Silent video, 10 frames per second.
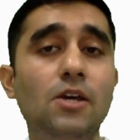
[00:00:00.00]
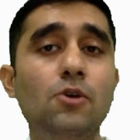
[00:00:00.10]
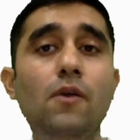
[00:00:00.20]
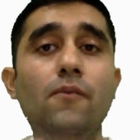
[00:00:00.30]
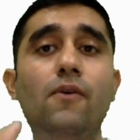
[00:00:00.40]

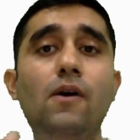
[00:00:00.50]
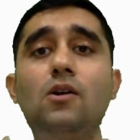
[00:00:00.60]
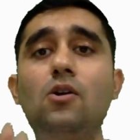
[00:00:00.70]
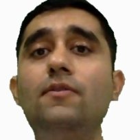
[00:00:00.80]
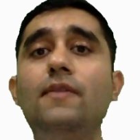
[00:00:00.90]
you had
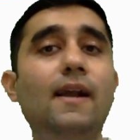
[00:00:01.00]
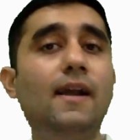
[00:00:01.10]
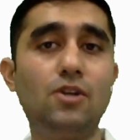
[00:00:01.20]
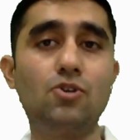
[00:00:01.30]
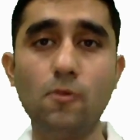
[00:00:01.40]
worked on that
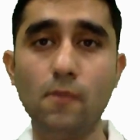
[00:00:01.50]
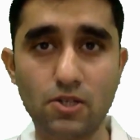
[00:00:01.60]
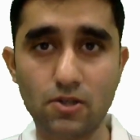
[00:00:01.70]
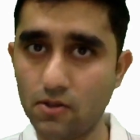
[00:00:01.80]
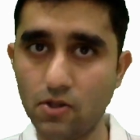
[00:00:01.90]
data so
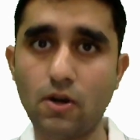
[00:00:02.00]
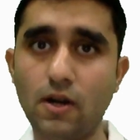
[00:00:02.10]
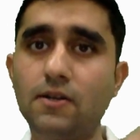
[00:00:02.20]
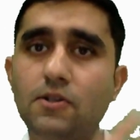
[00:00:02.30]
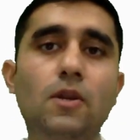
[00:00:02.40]
much,
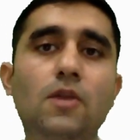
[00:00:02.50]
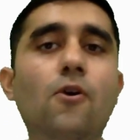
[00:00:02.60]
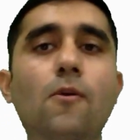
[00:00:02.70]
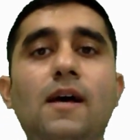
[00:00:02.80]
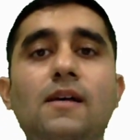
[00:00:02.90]
created so many
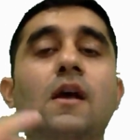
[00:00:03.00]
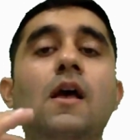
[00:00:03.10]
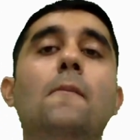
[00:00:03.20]
formulas,